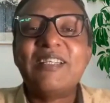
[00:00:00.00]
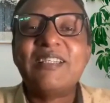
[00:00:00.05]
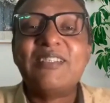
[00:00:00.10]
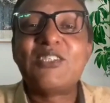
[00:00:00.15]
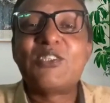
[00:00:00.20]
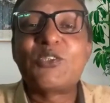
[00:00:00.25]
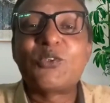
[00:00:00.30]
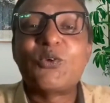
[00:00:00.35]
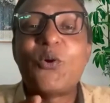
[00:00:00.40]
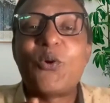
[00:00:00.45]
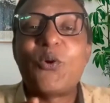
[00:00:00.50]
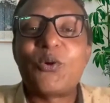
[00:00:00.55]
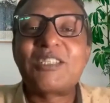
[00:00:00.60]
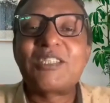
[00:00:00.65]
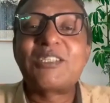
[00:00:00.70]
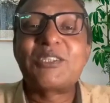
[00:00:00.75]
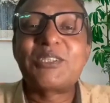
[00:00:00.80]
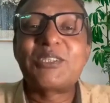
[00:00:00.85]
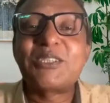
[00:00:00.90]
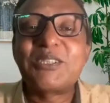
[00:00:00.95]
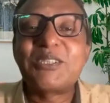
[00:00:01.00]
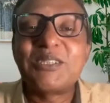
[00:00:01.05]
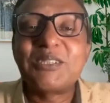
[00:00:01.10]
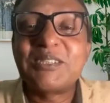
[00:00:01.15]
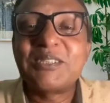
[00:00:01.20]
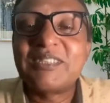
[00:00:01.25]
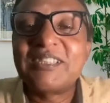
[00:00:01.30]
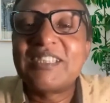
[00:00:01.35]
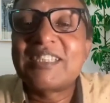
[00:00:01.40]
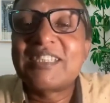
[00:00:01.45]

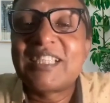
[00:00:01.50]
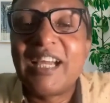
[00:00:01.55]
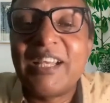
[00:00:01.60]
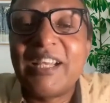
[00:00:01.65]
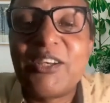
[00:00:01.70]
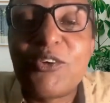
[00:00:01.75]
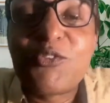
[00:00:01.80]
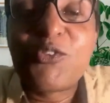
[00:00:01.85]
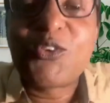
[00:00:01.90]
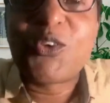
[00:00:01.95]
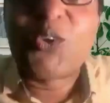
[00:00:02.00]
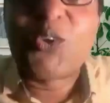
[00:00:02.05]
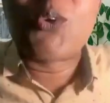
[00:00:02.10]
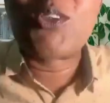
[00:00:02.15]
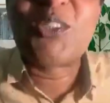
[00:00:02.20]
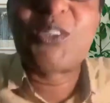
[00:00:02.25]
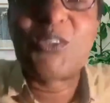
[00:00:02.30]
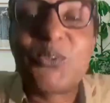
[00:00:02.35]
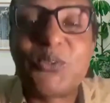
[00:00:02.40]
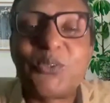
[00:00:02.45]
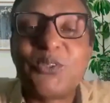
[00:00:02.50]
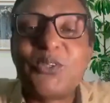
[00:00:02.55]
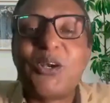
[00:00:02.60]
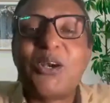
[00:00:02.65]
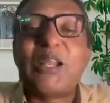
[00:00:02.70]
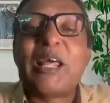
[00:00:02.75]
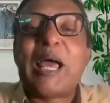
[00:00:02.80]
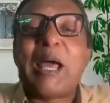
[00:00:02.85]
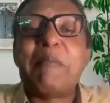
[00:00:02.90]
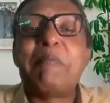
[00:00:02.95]
This kind of course should
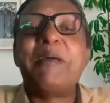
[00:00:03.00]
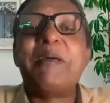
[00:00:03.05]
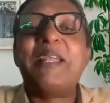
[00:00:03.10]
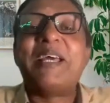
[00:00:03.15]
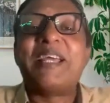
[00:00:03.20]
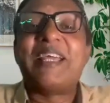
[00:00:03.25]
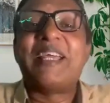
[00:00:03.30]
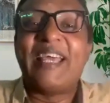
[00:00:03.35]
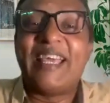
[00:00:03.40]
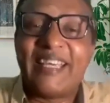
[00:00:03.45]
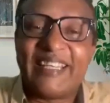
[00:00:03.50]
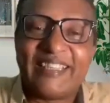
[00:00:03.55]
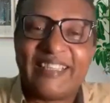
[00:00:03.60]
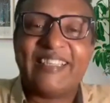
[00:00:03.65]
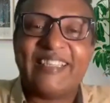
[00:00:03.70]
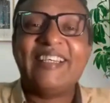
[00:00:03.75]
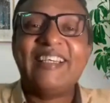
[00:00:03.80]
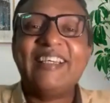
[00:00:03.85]
not happen again.